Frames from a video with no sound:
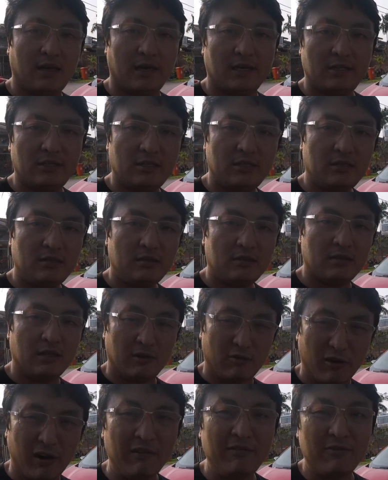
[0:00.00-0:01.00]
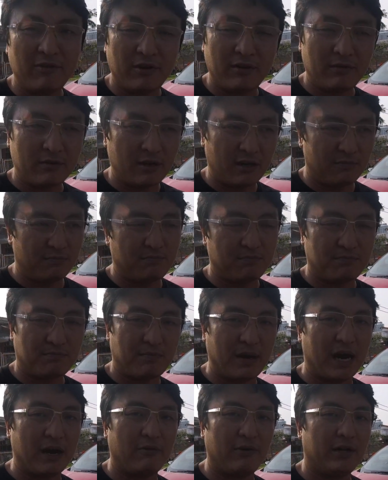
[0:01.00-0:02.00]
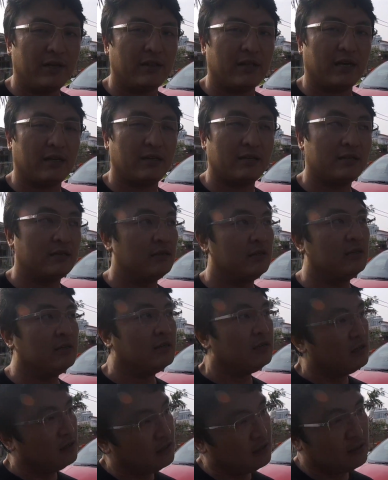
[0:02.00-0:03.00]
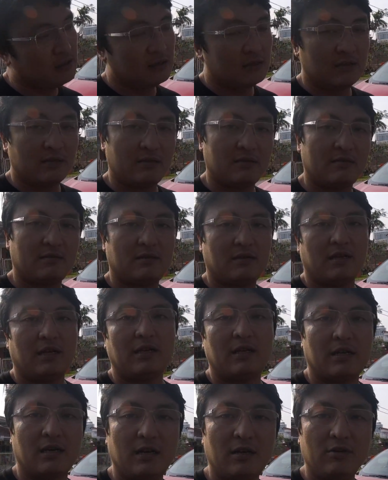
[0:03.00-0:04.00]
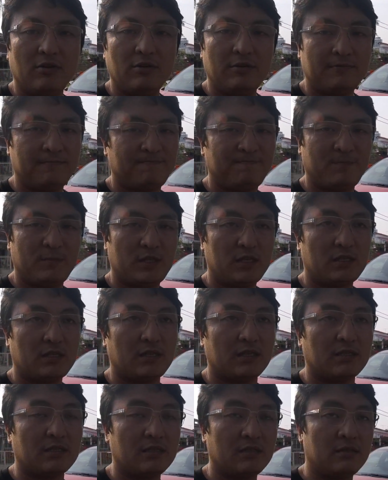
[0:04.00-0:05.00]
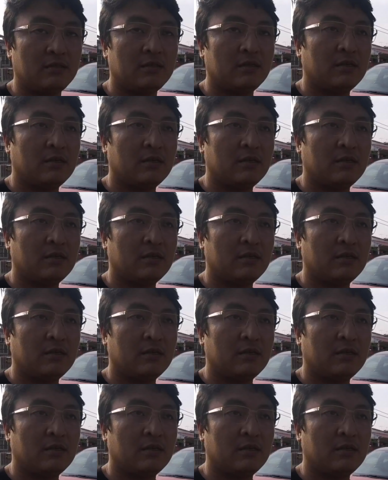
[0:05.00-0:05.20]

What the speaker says: engine, the drivetrain pairing that, like the Clio, just doesn't